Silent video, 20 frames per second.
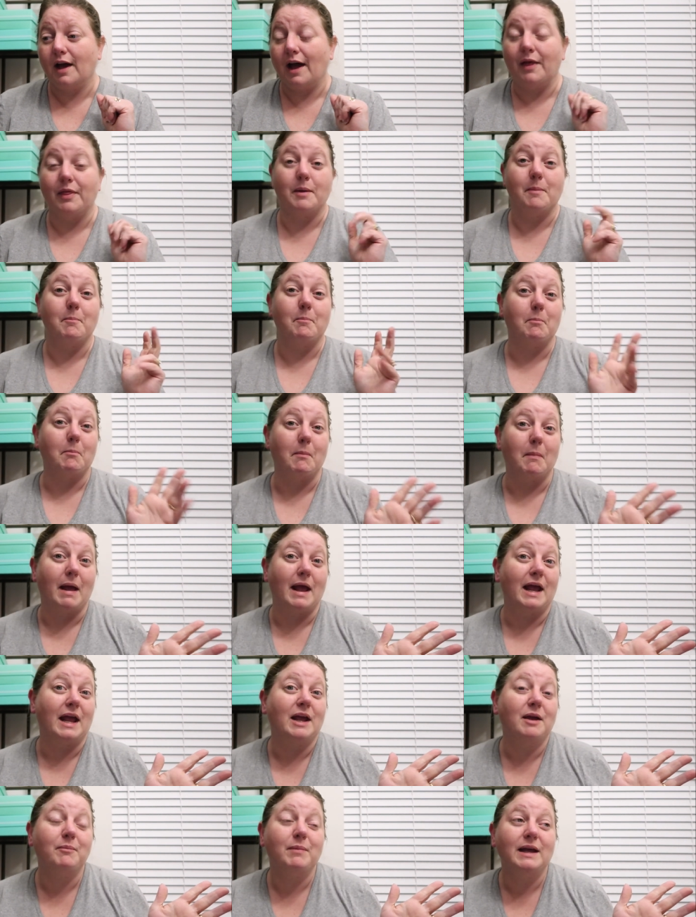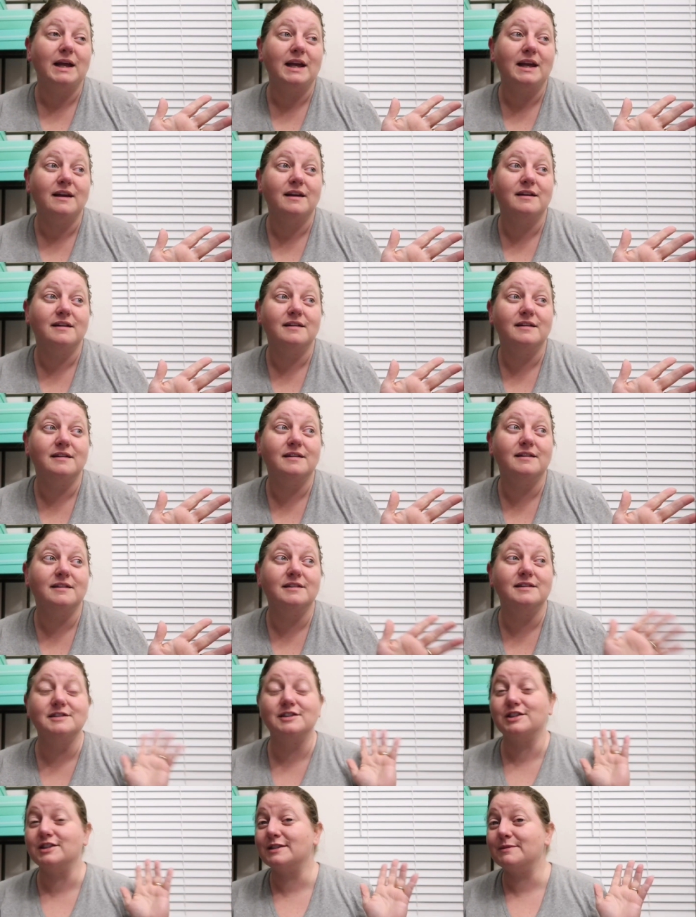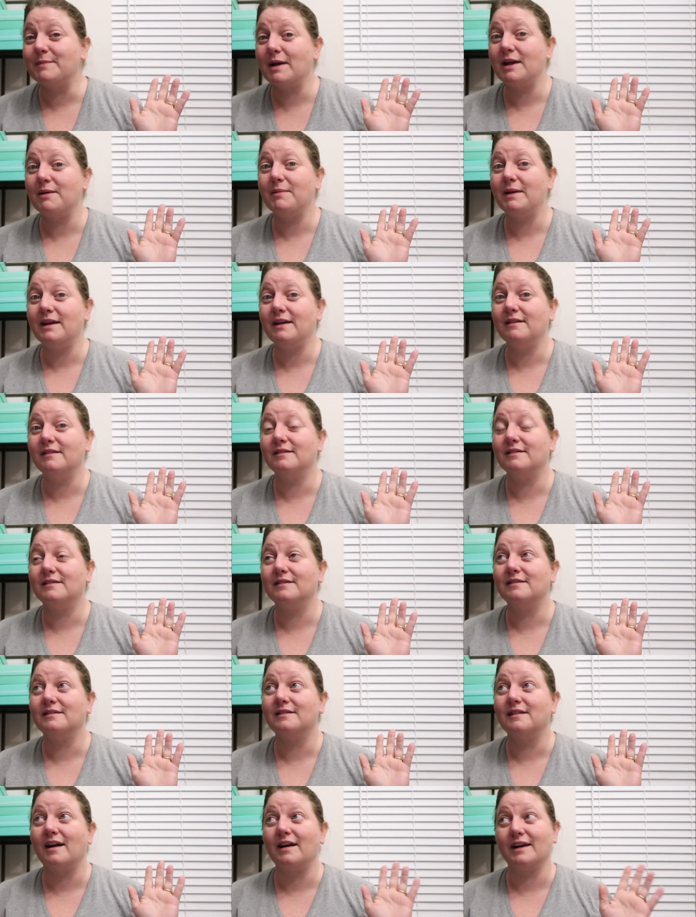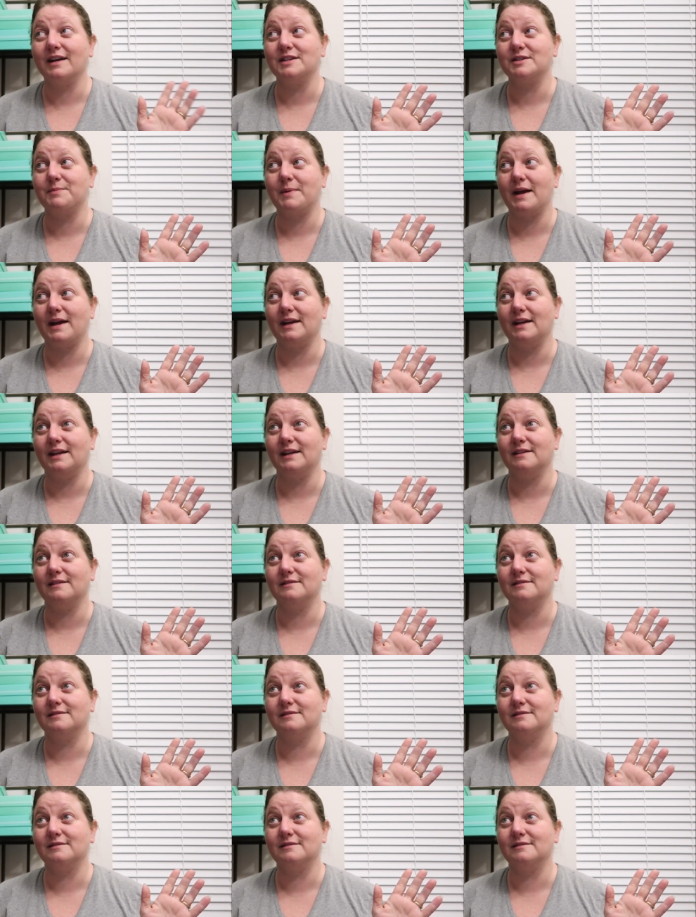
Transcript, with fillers: And then maybe, just maybe, I'll get to painting.